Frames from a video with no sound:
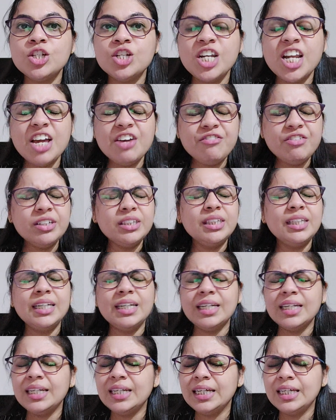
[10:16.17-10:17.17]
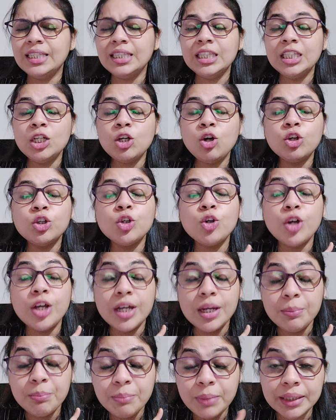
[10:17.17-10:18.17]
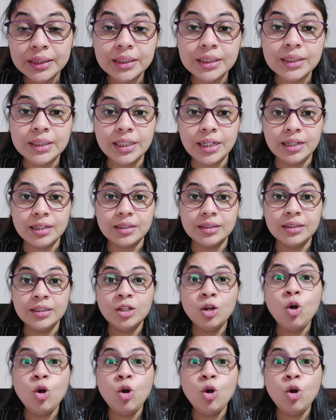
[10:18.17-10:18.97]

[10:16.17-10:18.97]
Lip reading: never think in Hindi or your mother tongue.